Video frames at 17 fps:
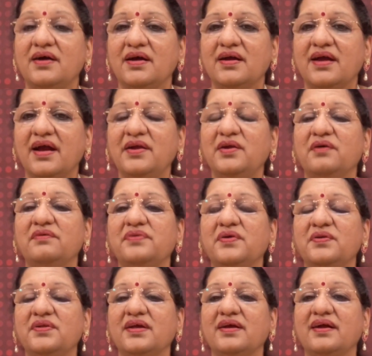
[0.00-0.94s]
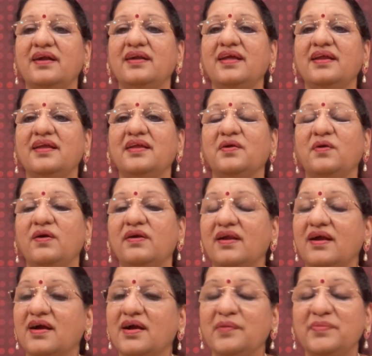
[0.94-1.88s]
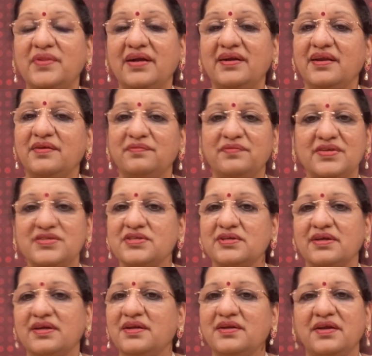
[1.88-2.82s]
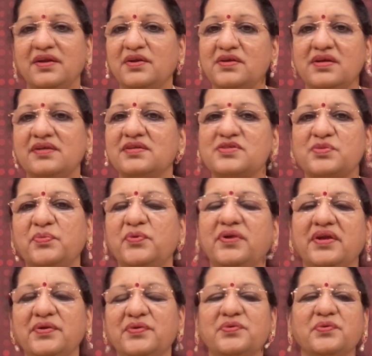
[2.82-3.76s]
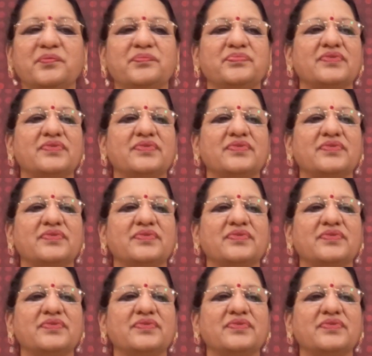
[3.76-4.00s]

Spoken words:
kind of, the container called ragam which it is put into.